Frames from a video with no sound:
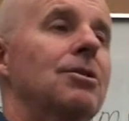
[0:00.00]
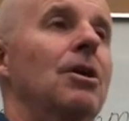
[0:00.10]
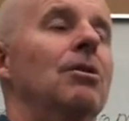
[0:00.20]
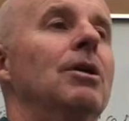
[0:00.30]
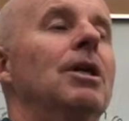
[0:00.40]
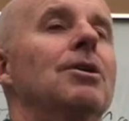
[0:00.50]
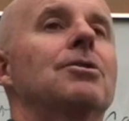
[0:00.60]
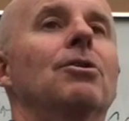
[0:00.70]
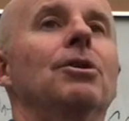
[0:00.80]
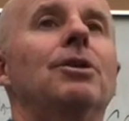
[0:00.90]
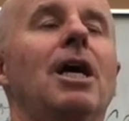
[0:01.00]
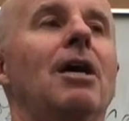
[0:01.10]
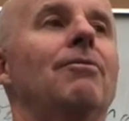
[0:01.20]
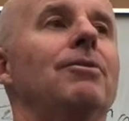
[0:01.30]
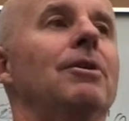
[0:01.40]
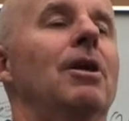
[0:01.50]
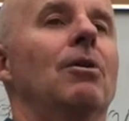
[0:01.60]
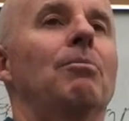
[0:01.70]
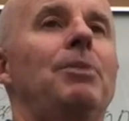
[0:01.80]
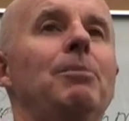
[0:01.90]
Okay. So you'd have, you
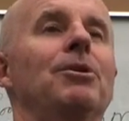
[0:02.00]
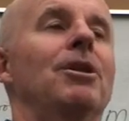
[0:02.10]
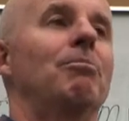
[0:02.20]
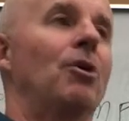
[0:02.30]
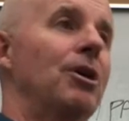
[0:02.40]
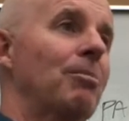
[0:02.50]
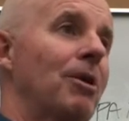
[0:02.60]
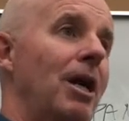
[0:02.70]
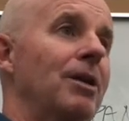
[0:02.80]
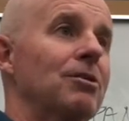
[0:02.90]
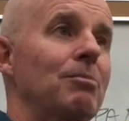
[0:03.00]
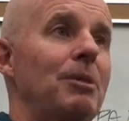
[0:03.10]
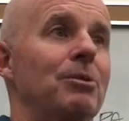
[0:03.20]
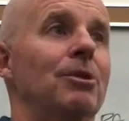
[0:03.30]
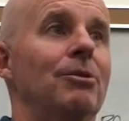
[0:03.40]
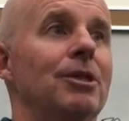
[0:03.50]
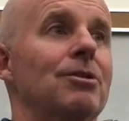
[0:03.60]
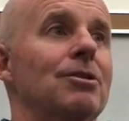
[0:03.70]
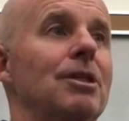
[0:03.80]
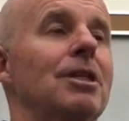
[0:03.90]
know, people that have bought your products or people that are
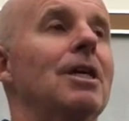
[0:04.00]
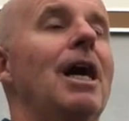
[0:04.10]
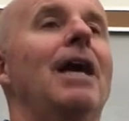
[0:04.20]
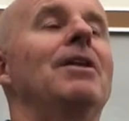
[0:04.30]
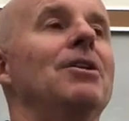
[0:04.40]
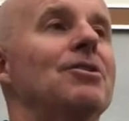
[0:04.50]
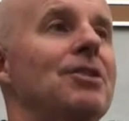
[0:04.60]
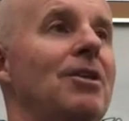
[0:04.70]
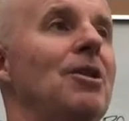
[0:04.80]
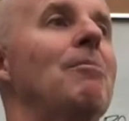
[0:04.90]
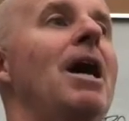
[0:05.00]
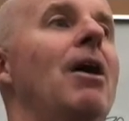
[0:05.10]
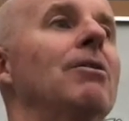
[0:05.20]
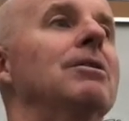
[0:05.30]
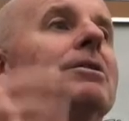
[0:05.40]
interested, and then you send them out